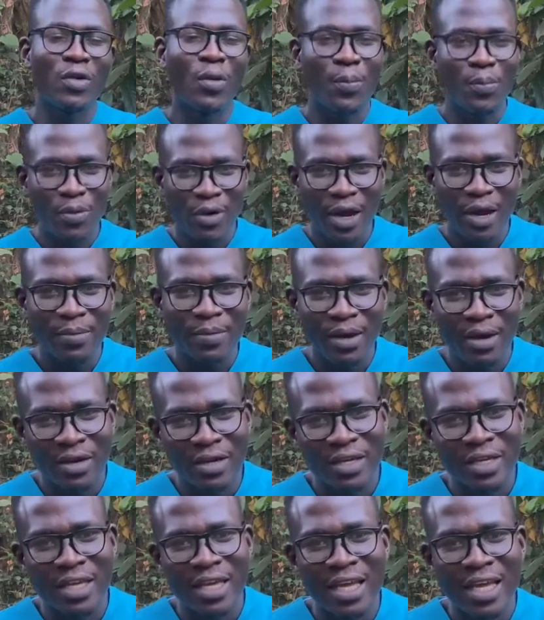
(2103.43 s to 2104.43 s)

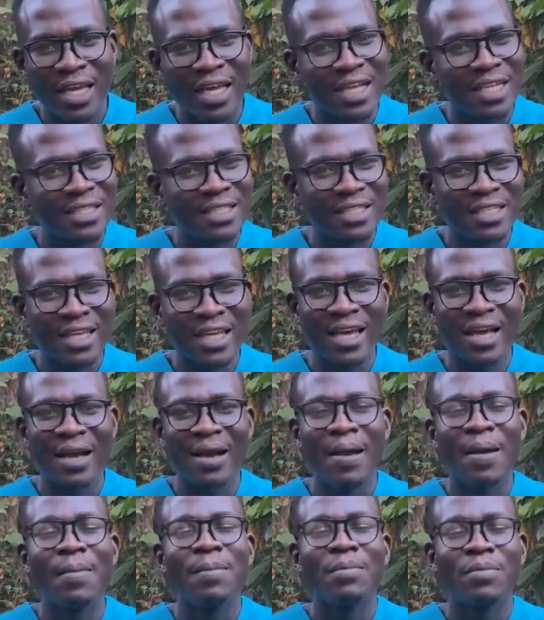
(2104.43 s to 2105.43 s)
primary healthcare
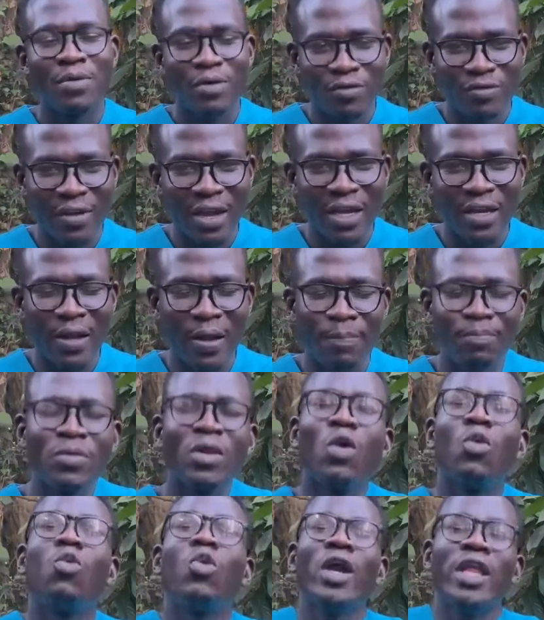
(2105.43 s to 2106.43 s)
provider.
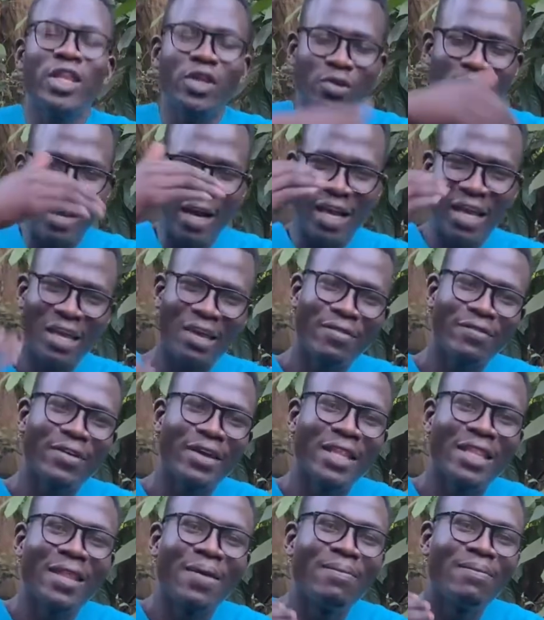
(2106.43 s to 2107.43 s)
When you are
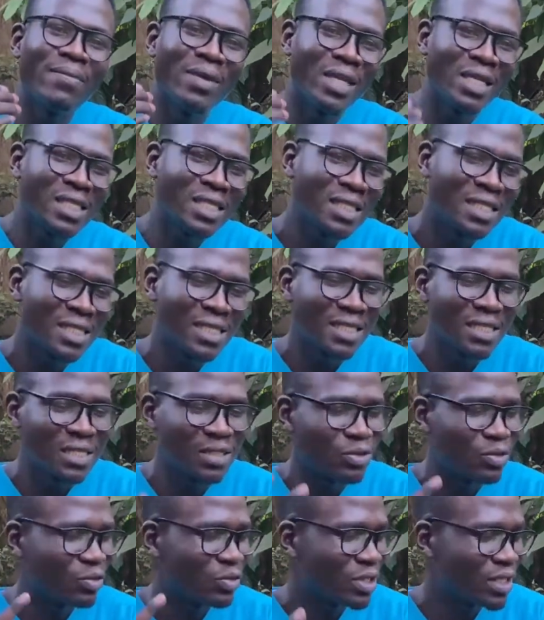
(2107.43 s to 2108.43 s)
given the medicines
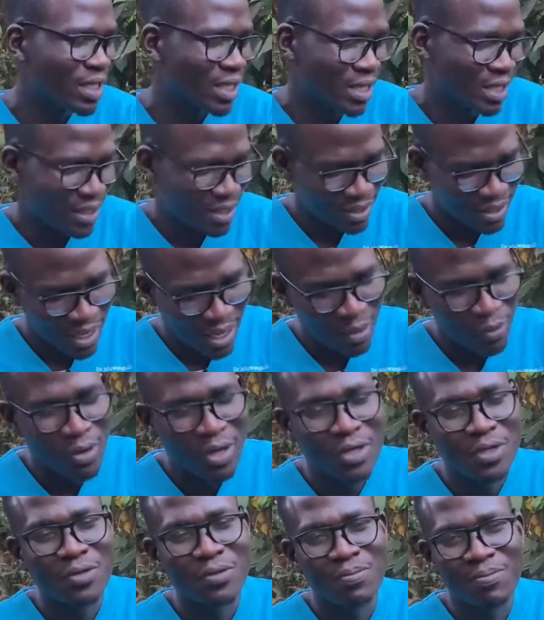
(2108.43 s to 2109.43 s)
to take, I
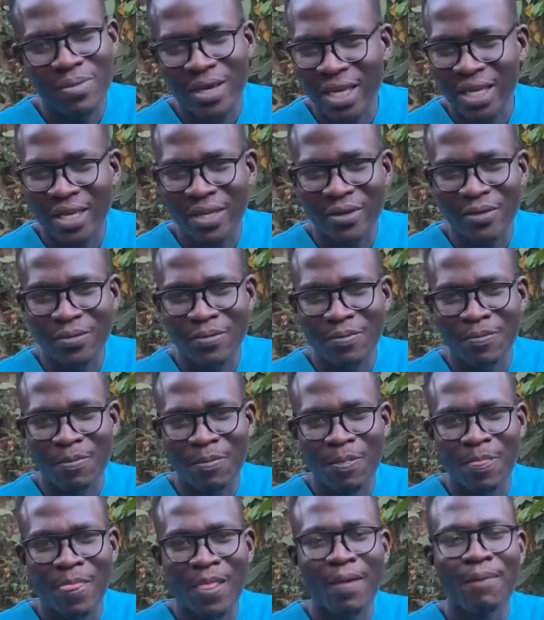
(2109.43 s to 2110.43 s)
want to beg you,
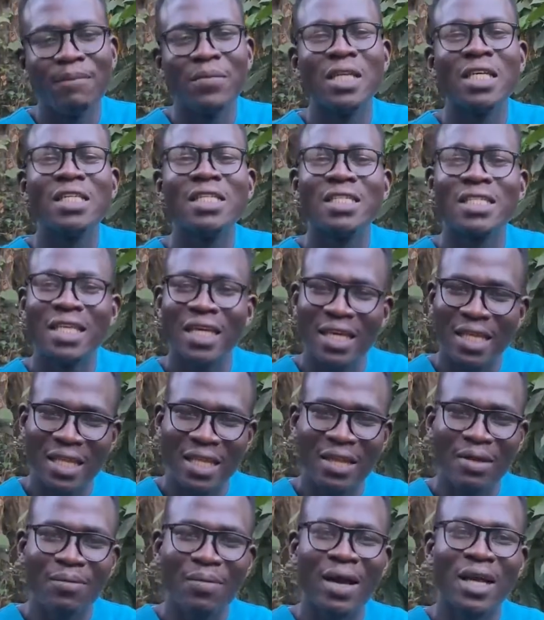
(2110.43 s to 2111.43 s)
please take
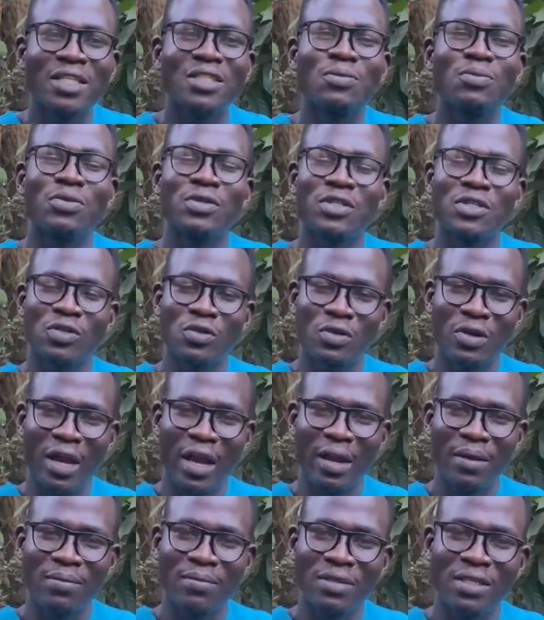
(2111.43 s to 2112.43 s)
them as
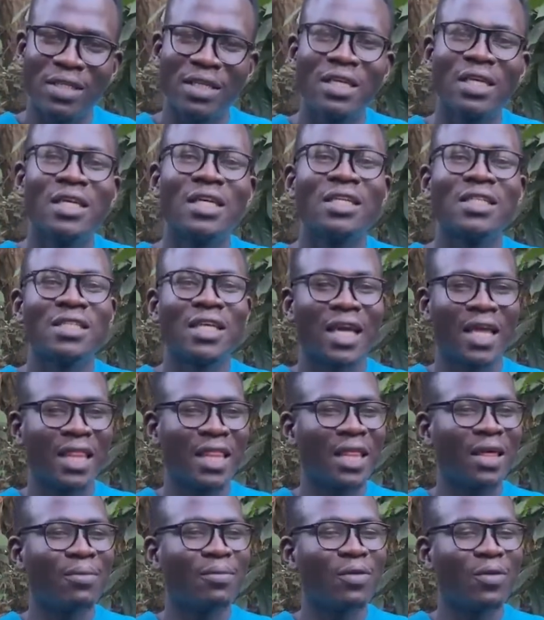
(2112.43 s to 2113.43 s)
prescribed. Take
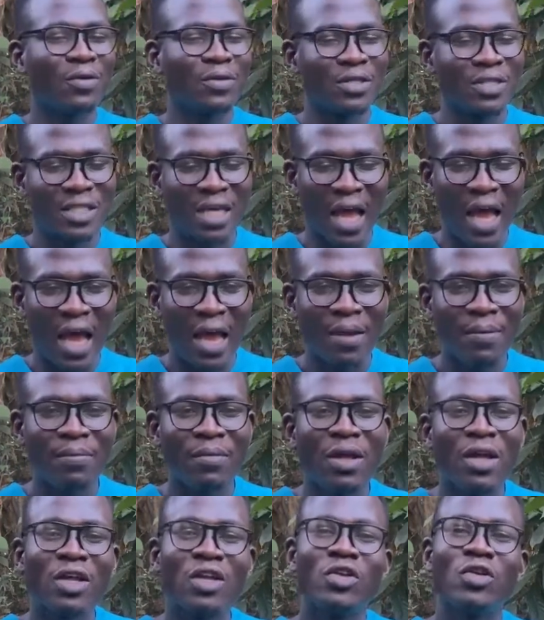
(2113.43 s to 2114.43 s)
them on time.
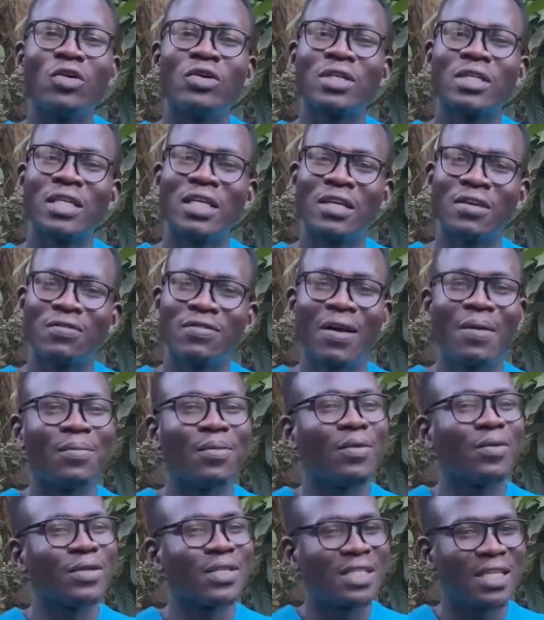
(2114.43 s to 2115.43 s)
Don't give
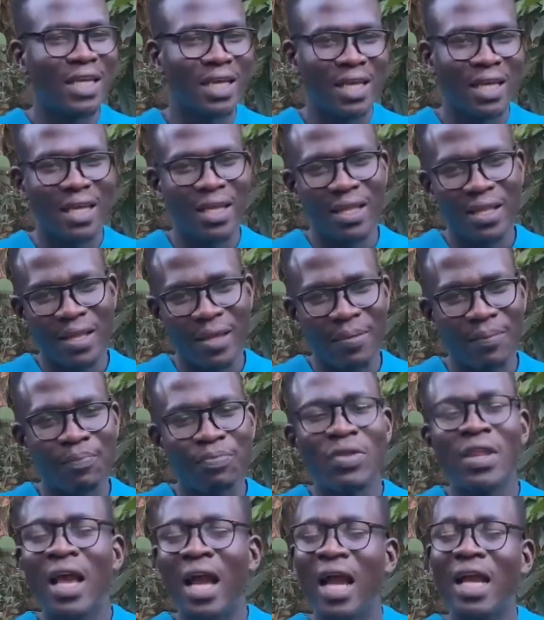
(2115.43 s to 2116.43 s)
up on taking them.
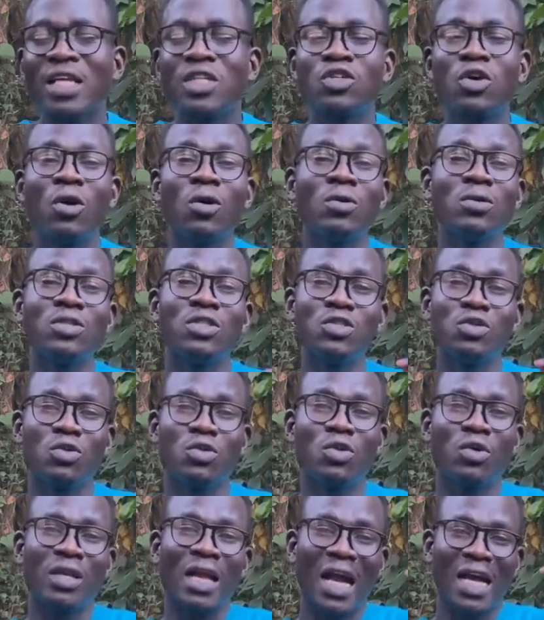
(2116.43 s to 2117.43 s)
I told you
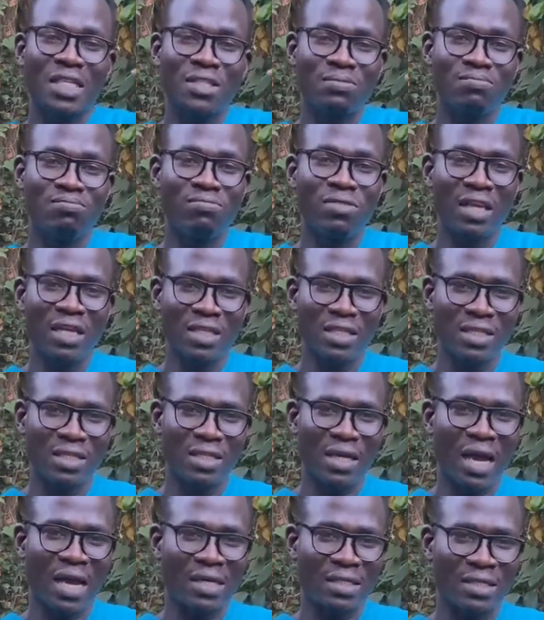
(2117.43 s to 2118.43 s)
God has blessed
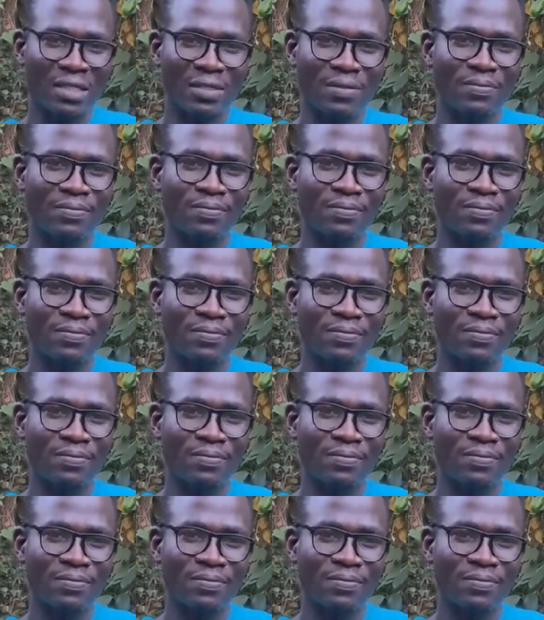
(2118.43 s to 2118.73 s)
us